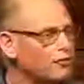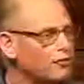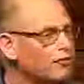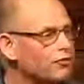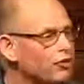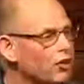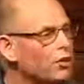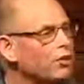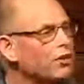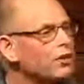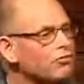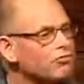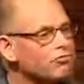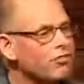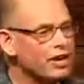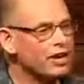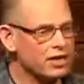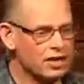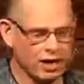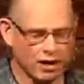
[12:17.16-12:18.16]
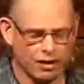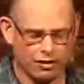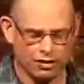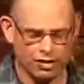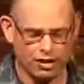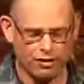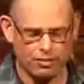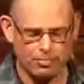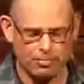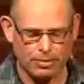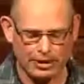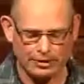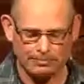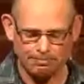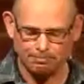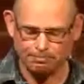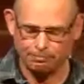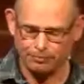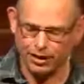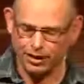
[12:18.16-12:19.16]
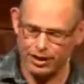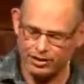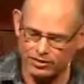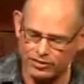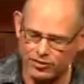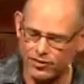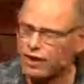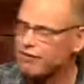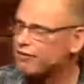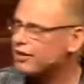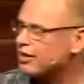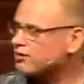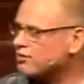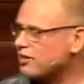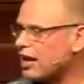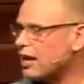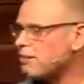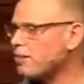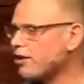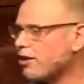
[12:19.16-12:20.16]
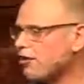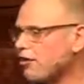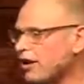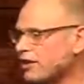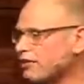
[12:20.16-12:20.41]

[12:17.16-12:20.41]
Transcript: following radiotherapy and various MRI